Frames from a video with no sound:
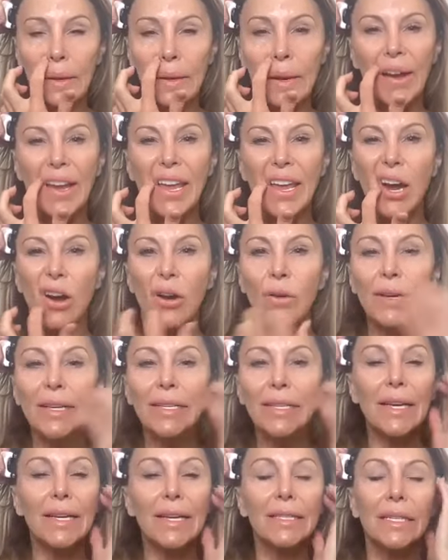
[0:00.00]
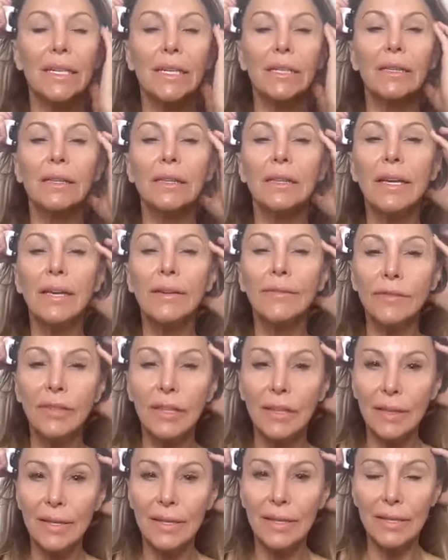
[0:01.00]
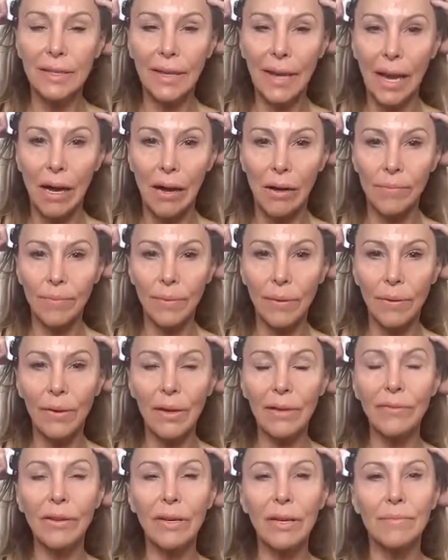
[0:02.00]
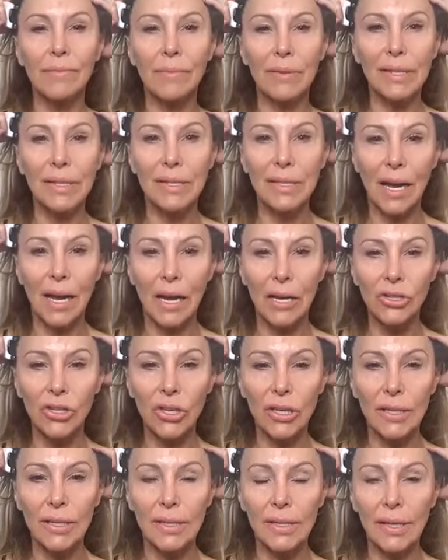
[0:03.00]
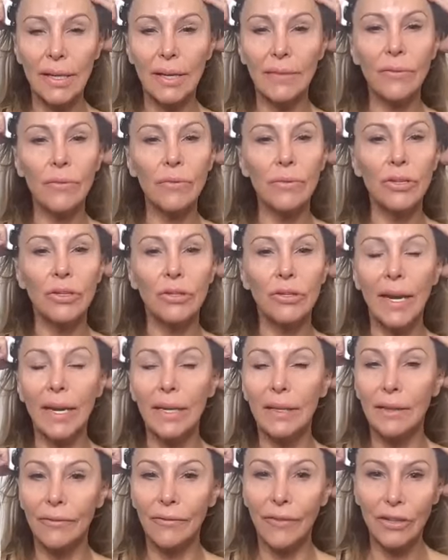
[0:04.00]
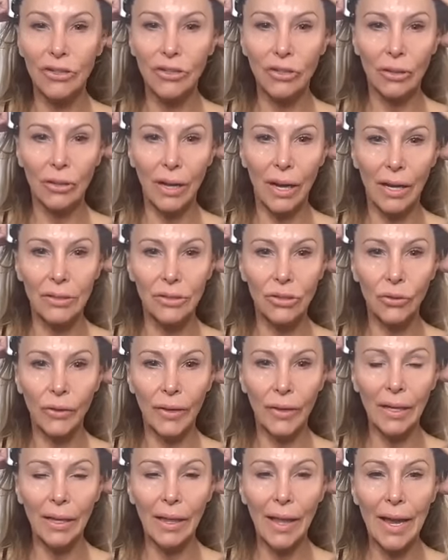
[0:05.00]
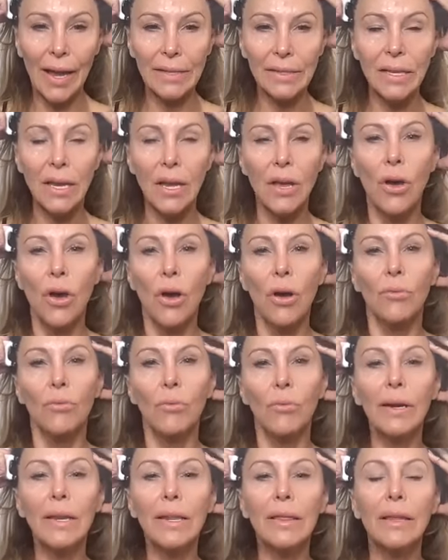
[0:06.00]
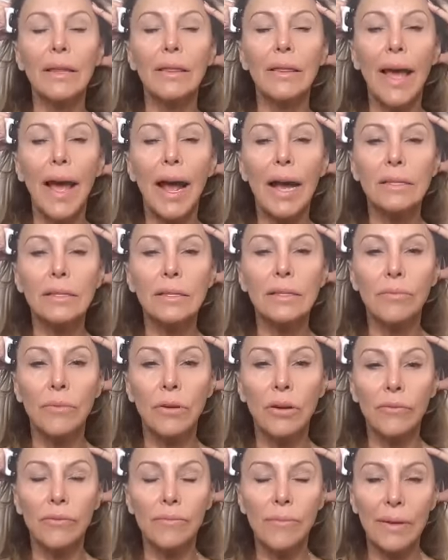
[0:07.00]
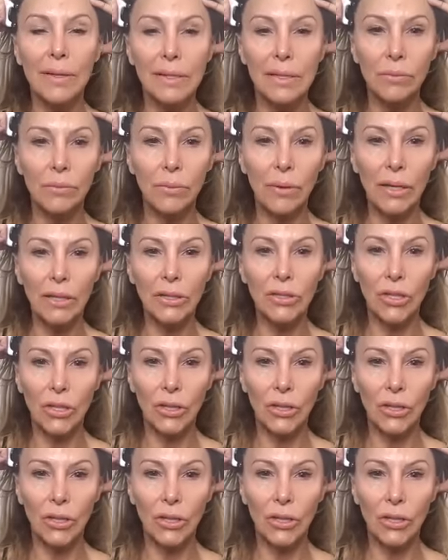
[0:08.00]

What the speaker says: Now, I always like to lift the scalp, even in massages, even when you take the facial contouring class. One of the last movements we